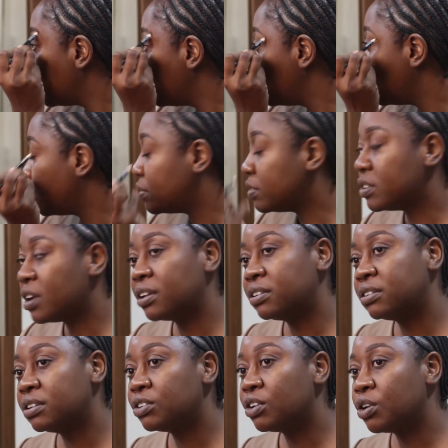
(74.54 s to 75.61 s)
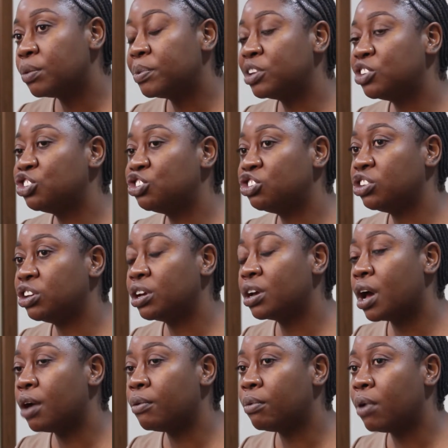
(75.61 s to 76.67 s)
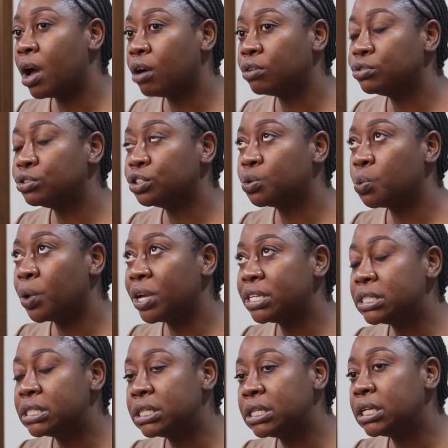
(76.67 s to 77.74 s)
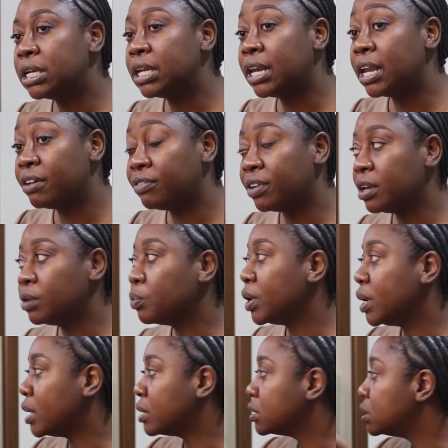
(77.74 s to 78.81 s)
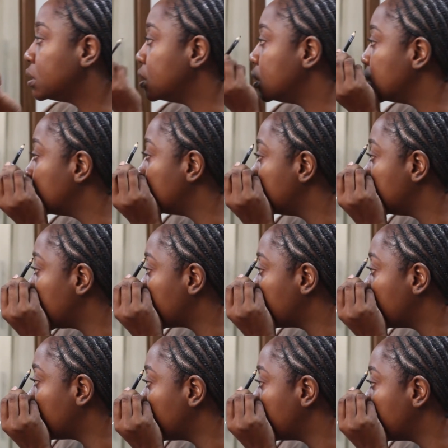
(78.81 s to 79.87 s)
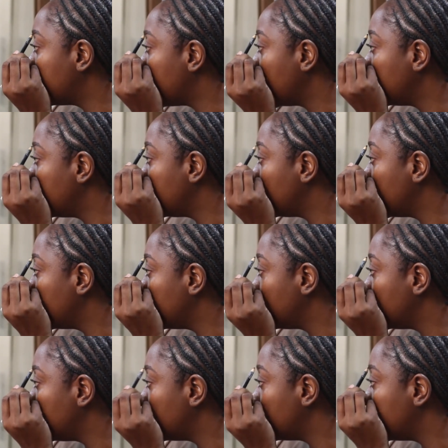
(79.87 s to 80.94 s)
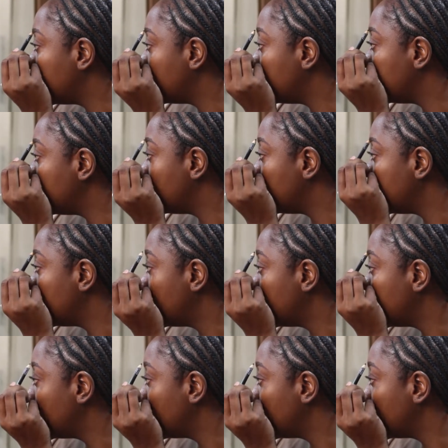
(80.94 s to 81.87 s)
should have started Urban Chic around 2011 when I was still like final year of university.